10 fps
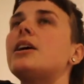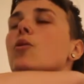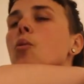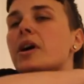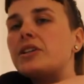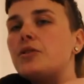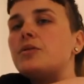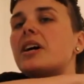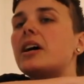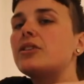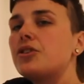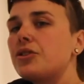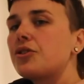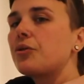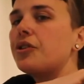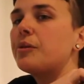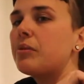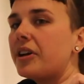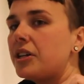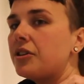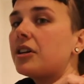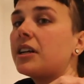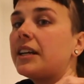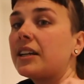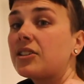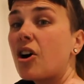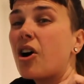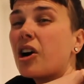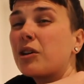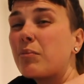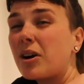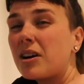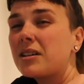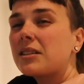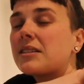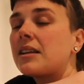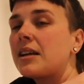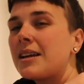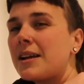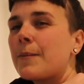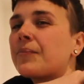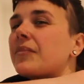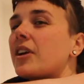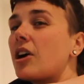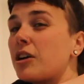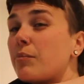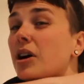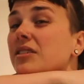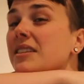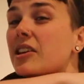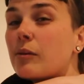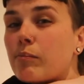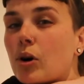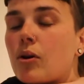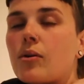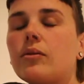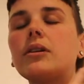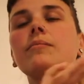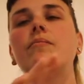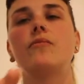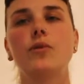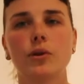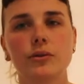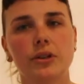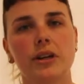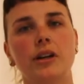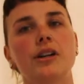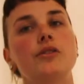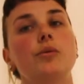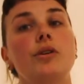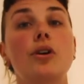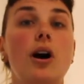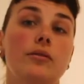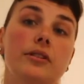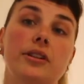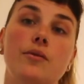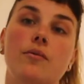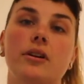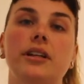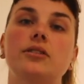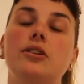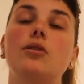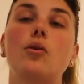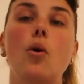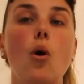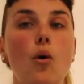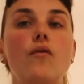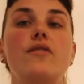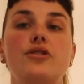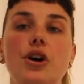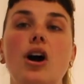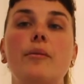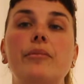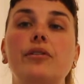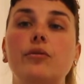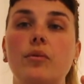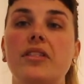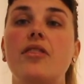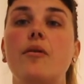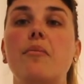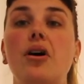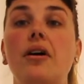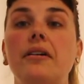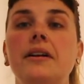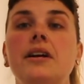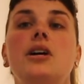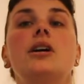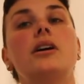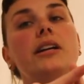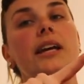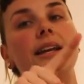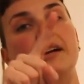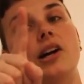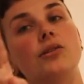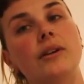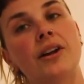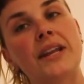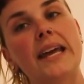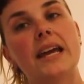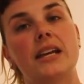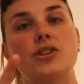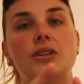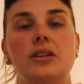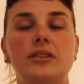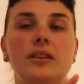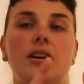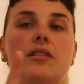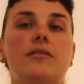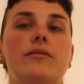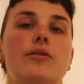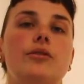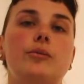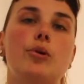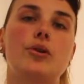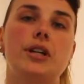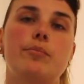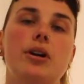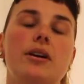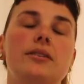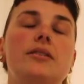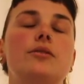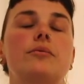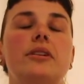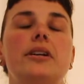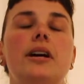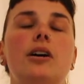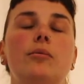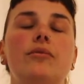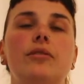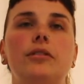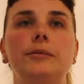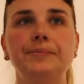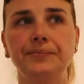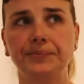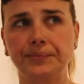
when you touch your shoulder blade, you're gonna get to hard parts that are bone. Those are areas we're not really wanting to go over top of with the ball. Getting around the edges of those bony parts is really helpful.